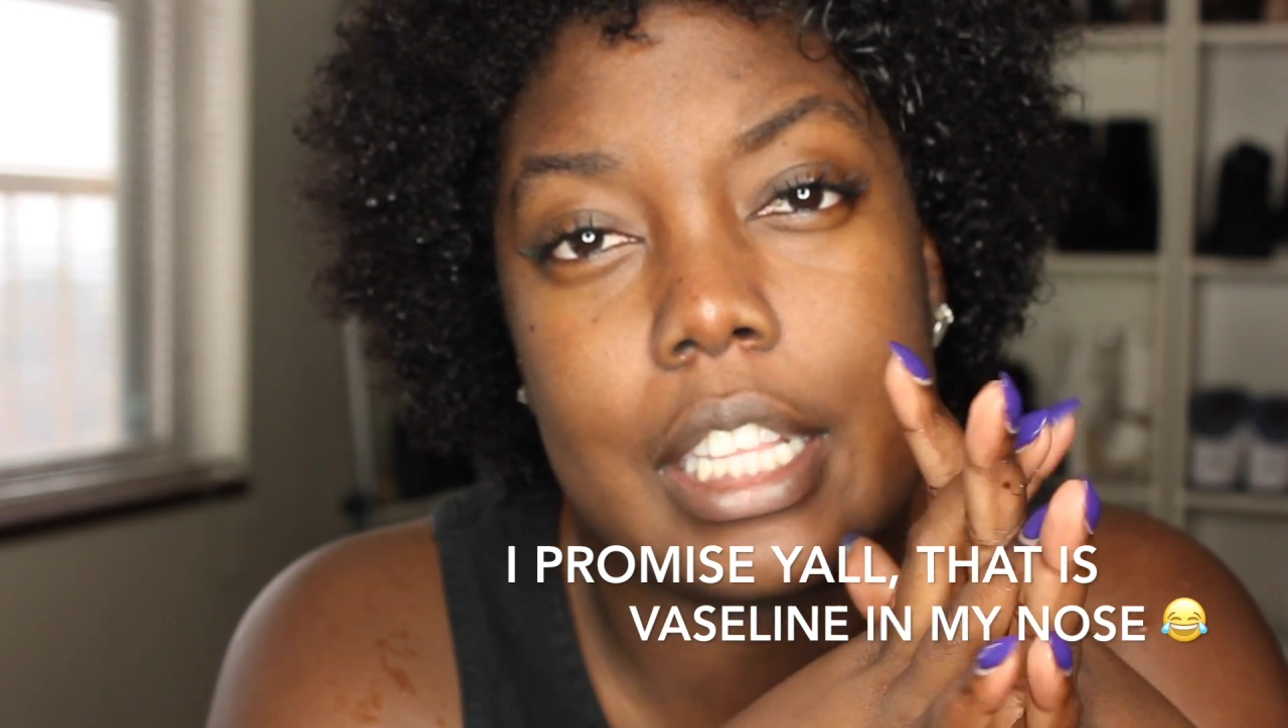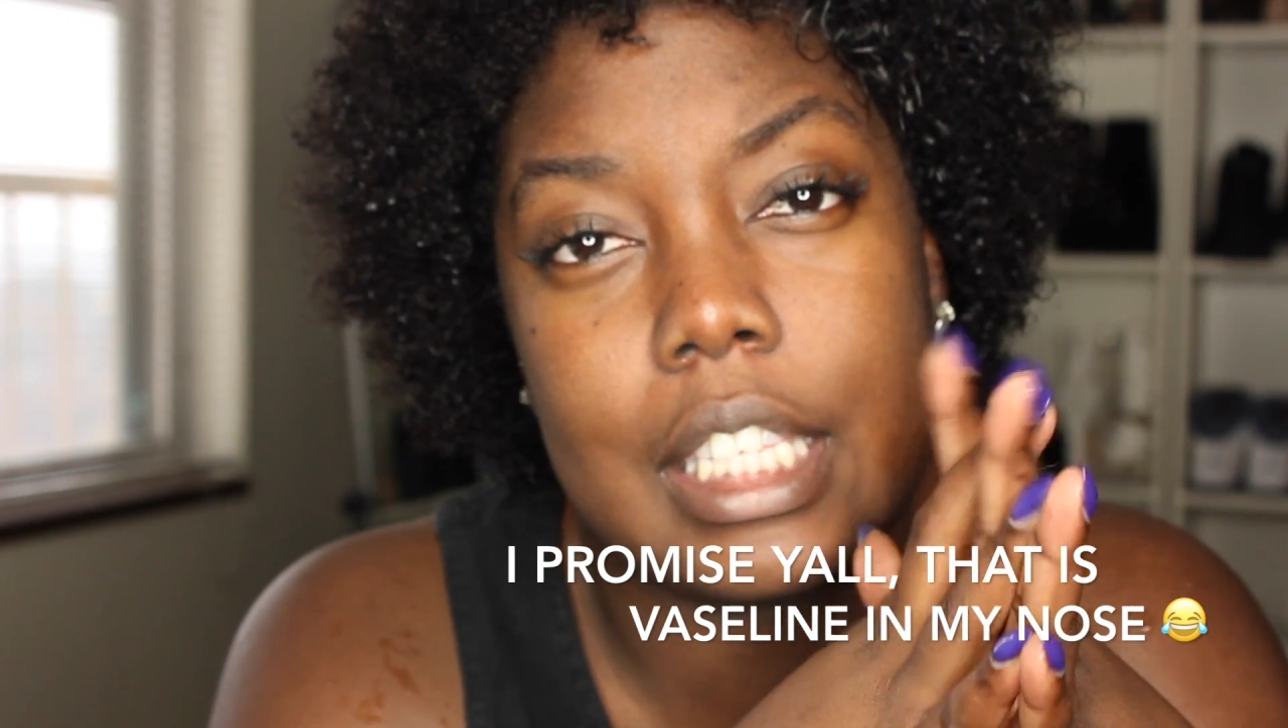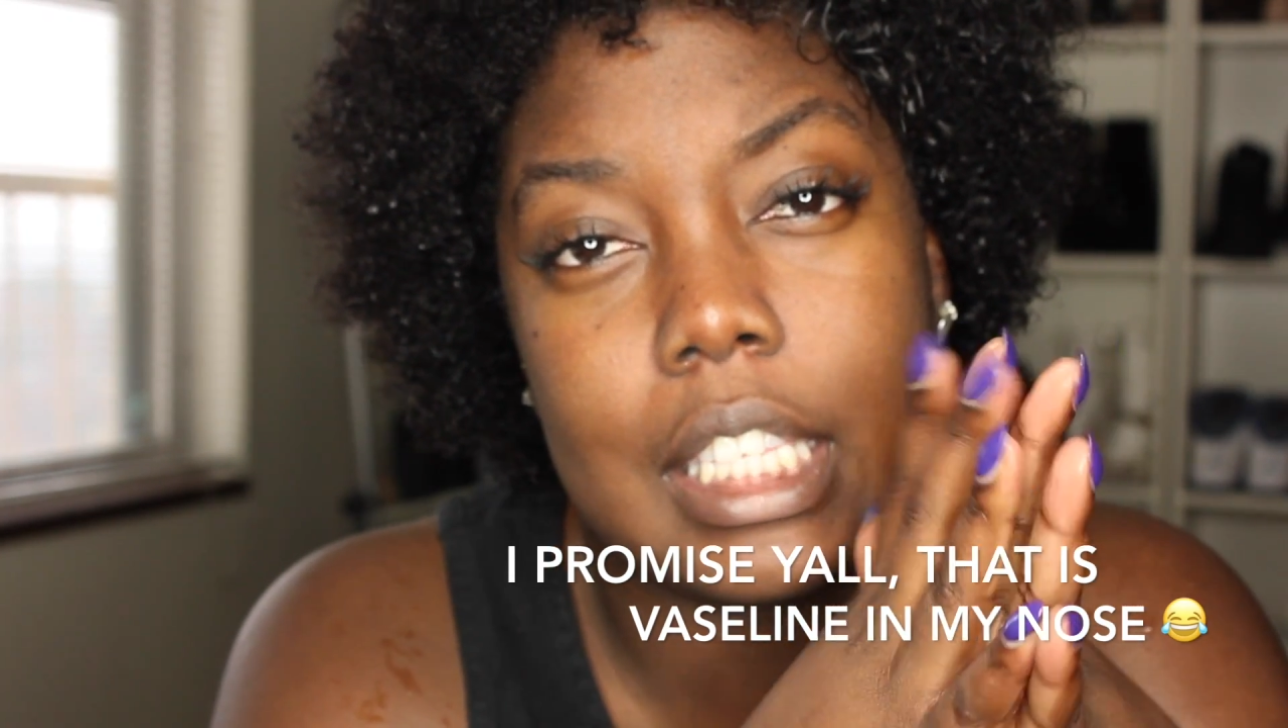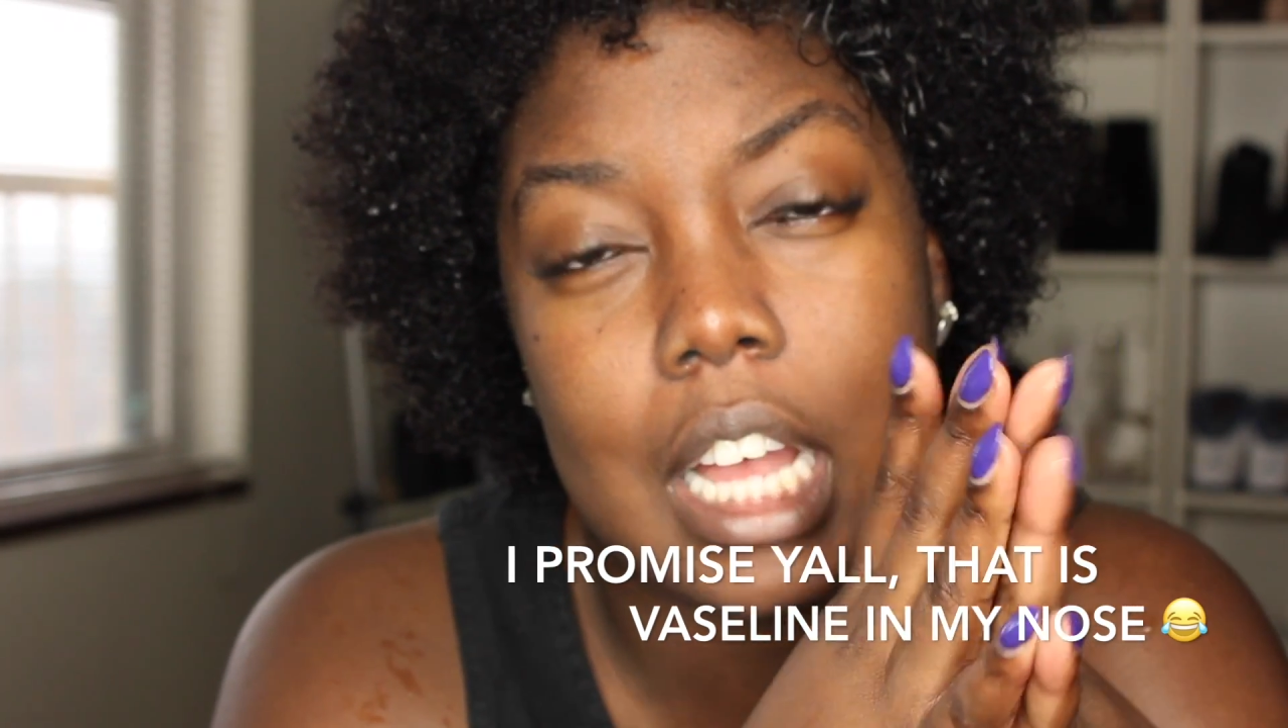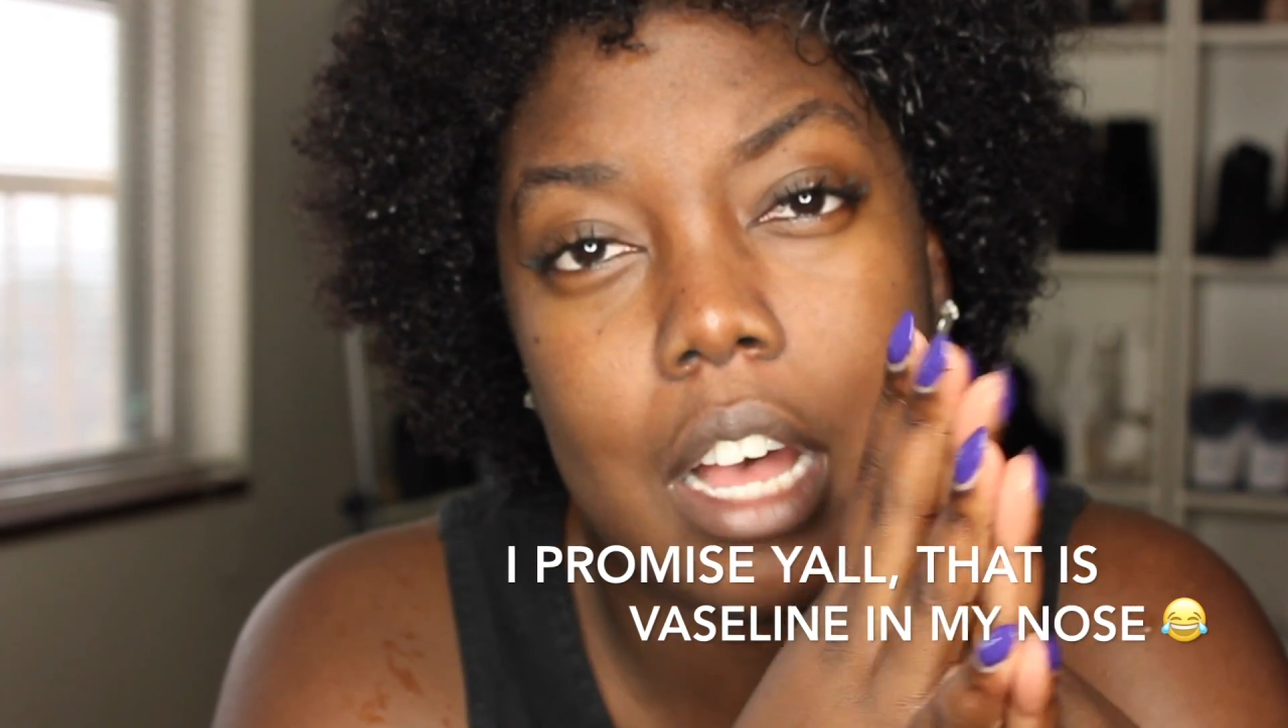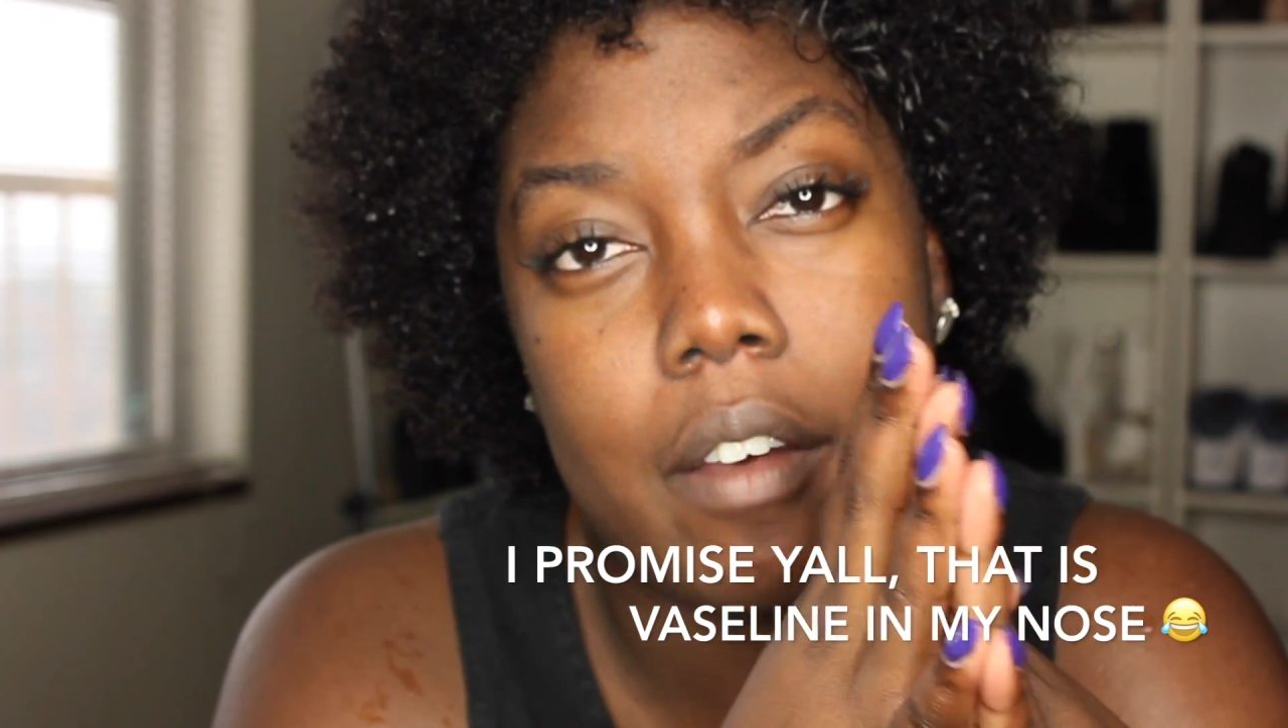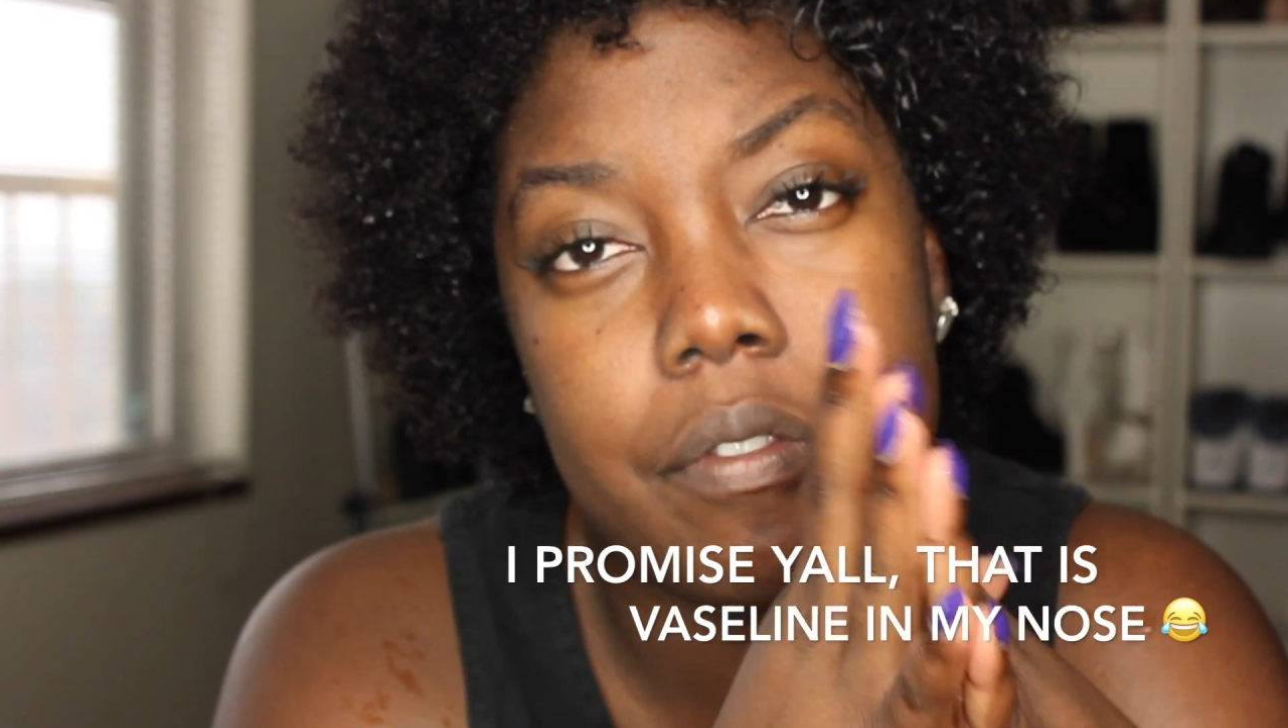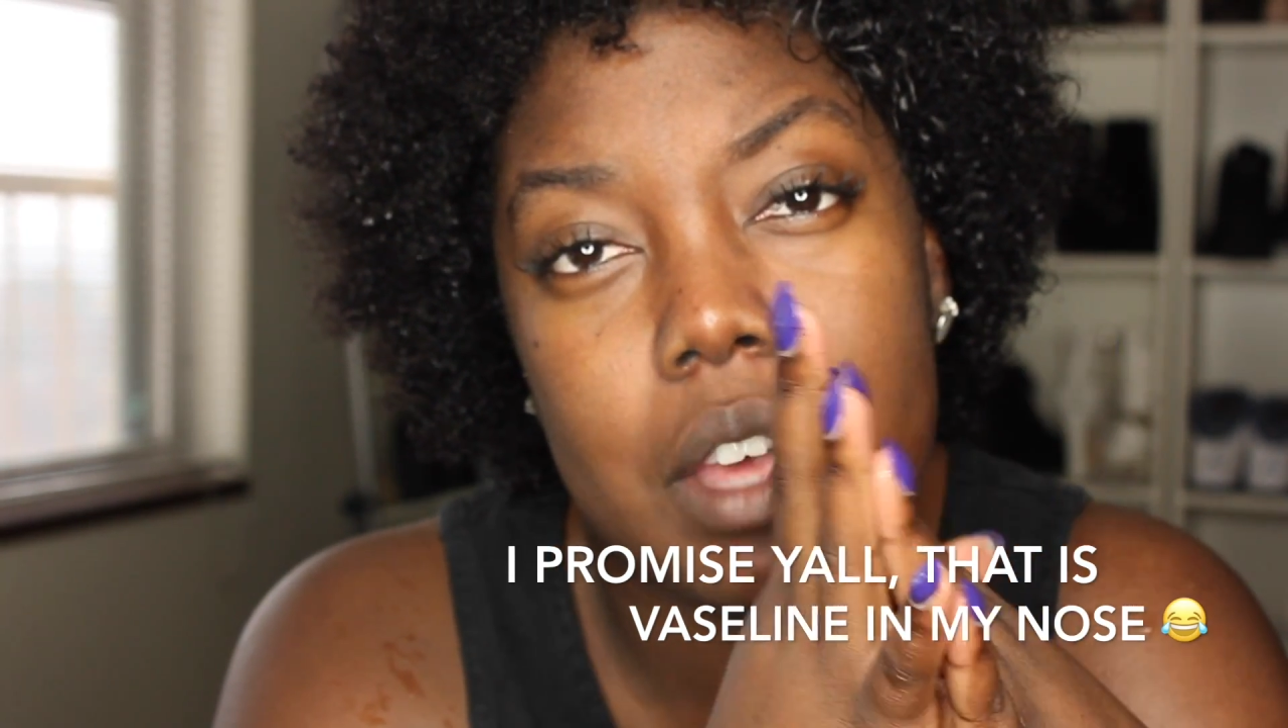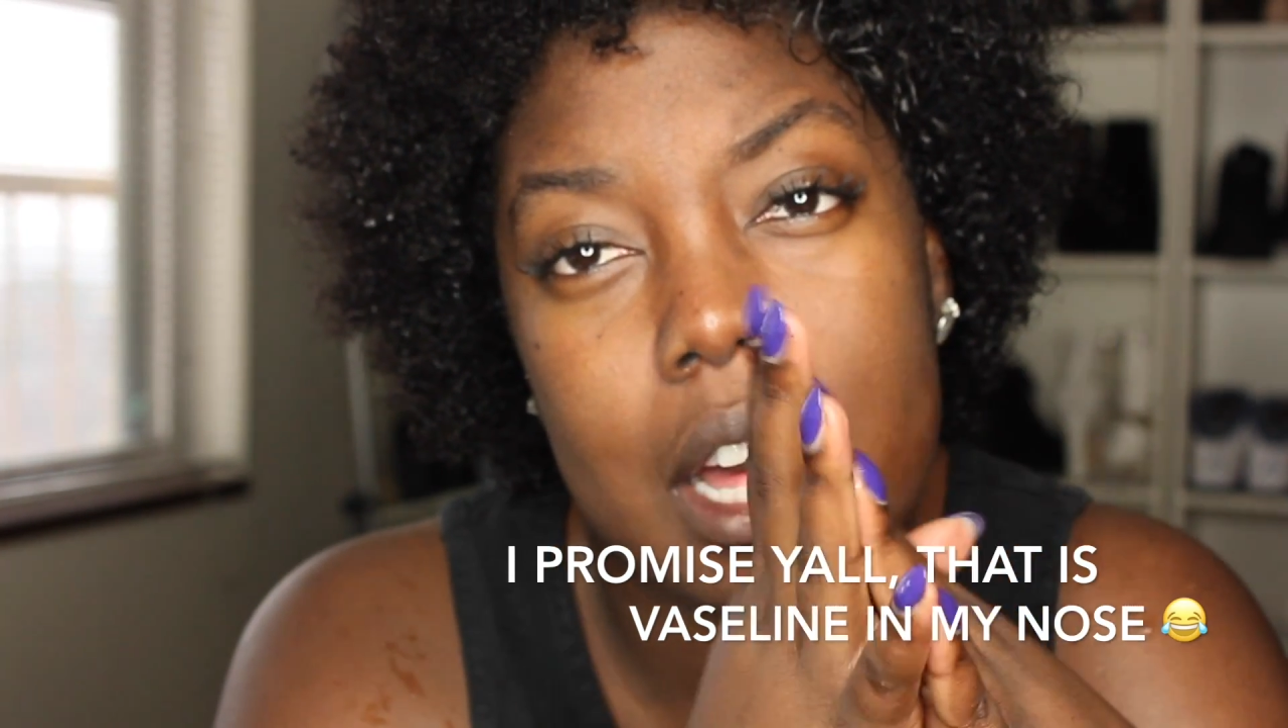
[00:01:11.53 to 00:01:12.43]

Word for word: and stuff.